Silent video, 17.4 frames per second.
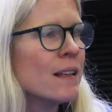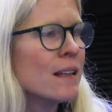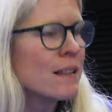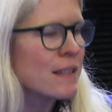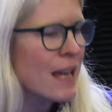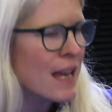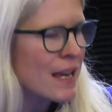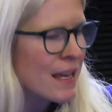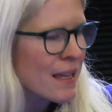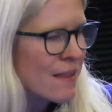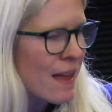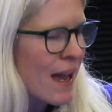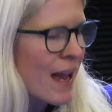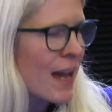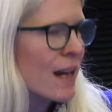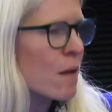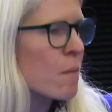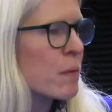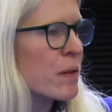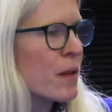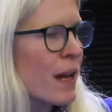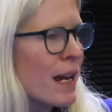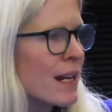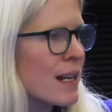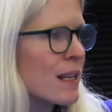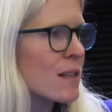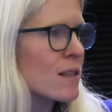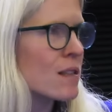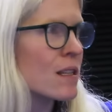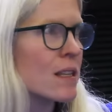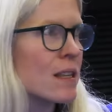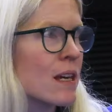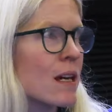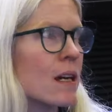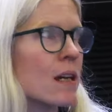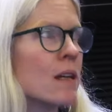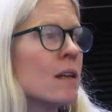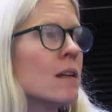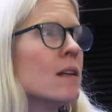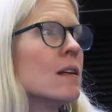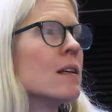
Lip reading: Taken that, applied it to the